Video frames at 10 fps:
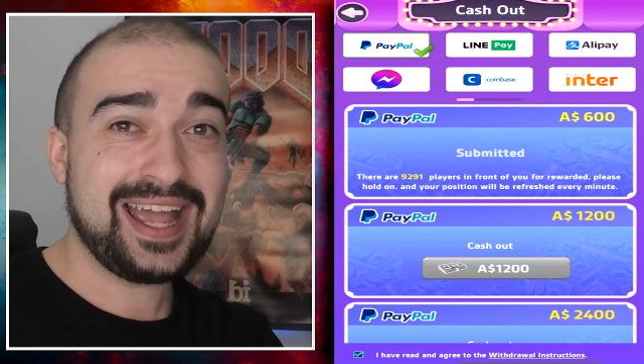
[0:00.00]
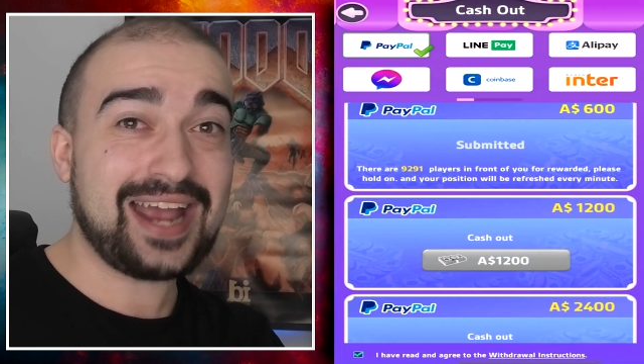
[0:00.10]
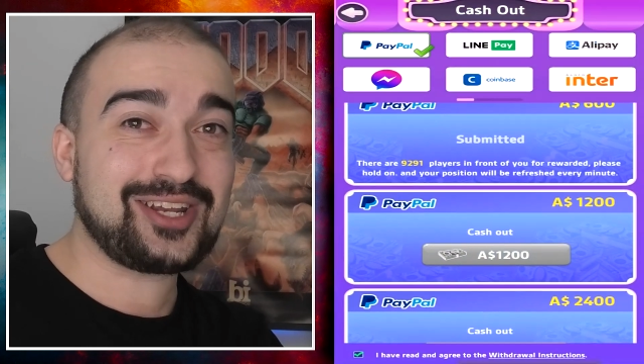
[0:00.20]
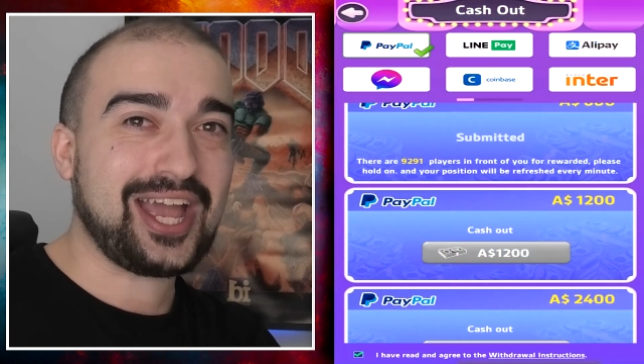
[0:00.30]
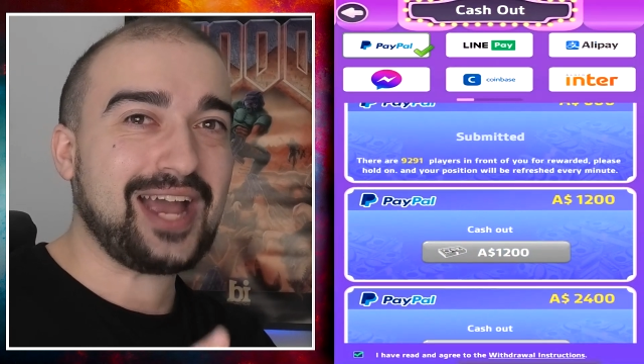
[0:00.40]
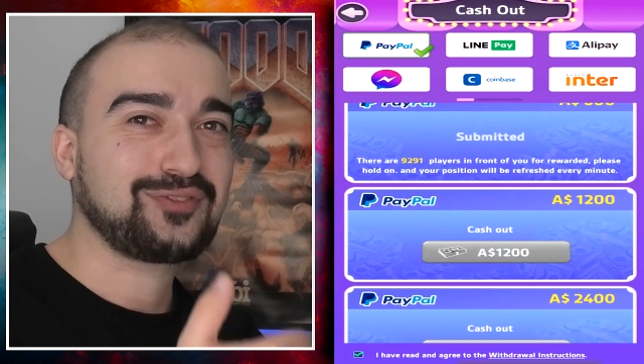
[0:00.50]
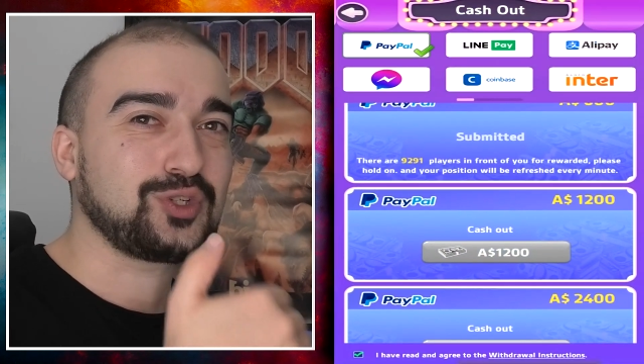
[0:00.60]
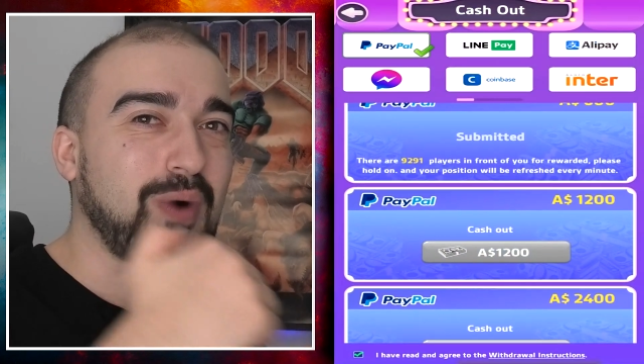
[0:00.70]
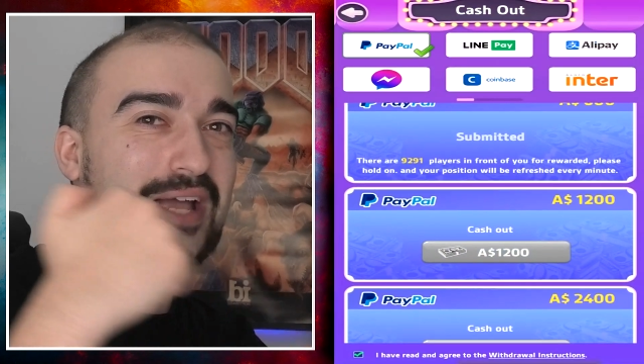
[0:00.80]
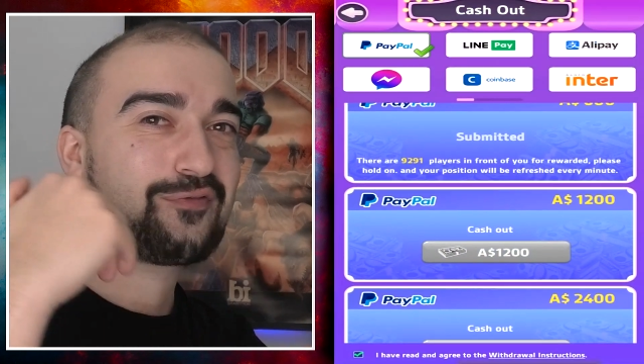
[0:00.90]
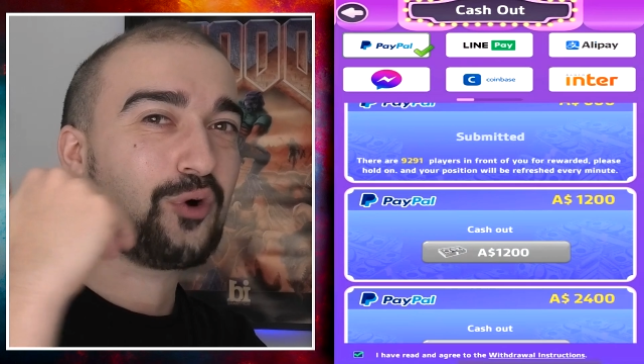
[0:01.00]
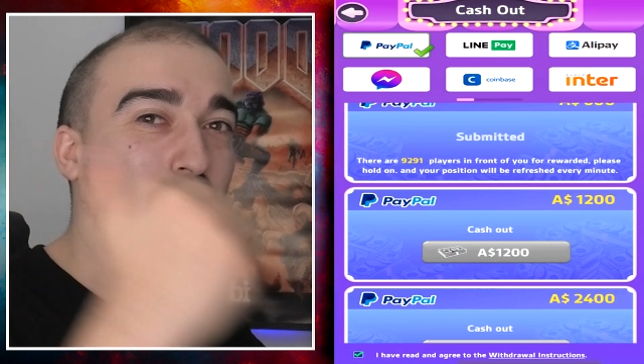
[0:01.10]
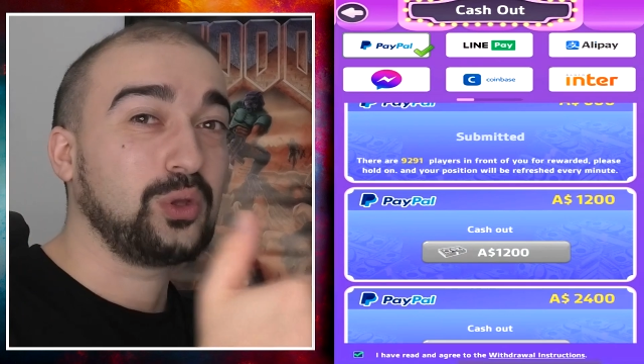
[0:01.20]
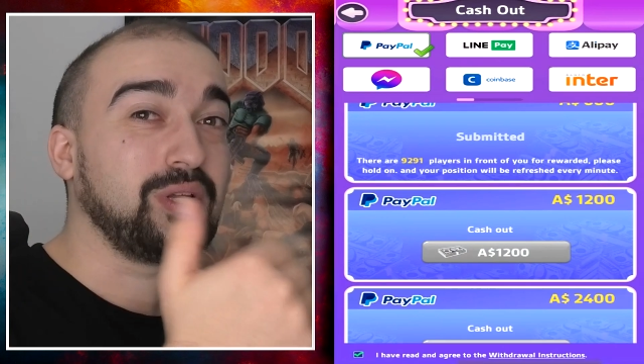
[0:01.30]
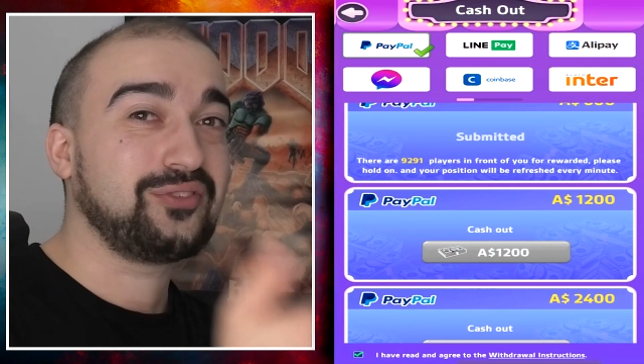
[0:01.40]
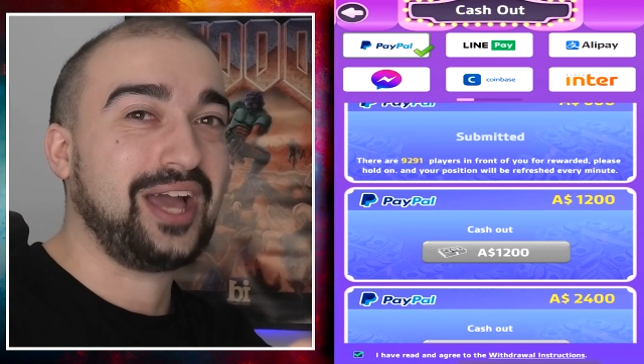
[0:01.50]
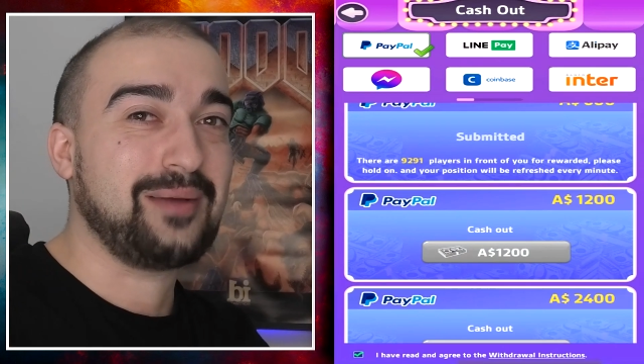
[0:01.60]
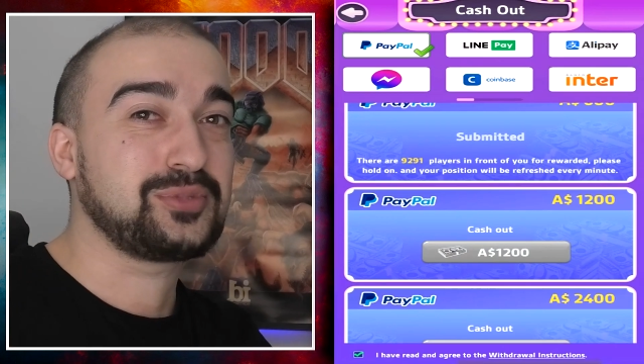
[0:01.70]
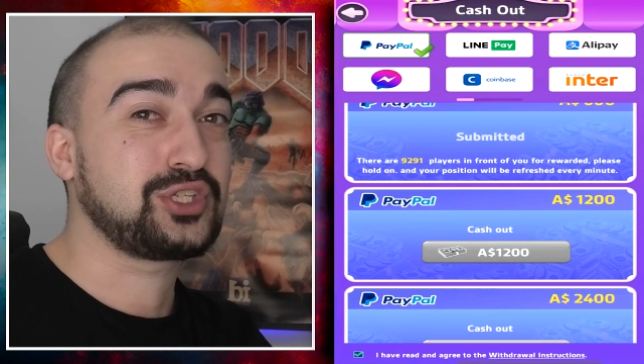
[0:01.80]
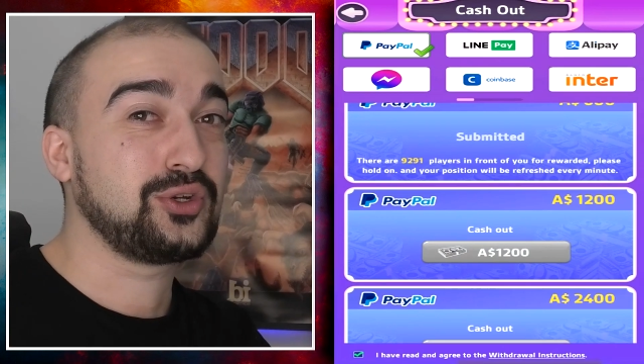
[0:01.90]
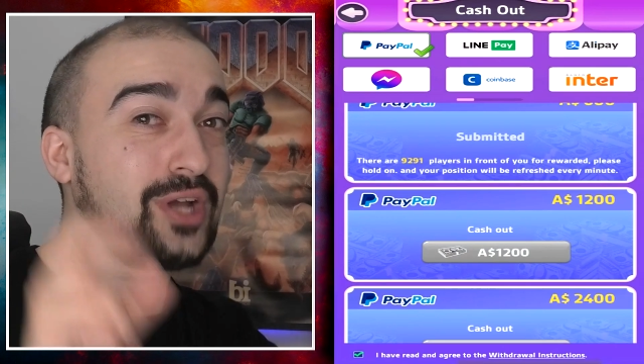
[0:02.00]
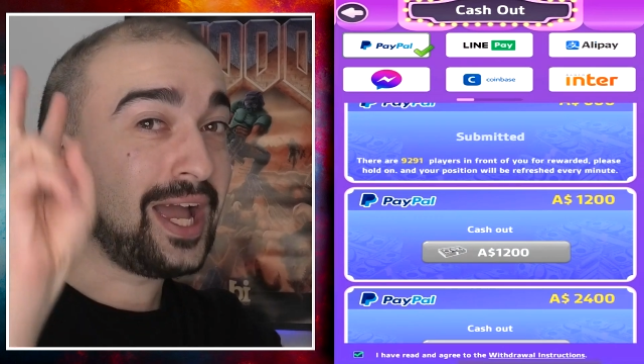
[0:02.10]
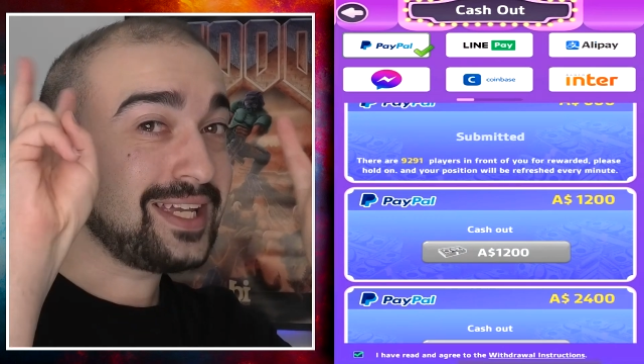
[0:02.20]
and you have to wait for all of them to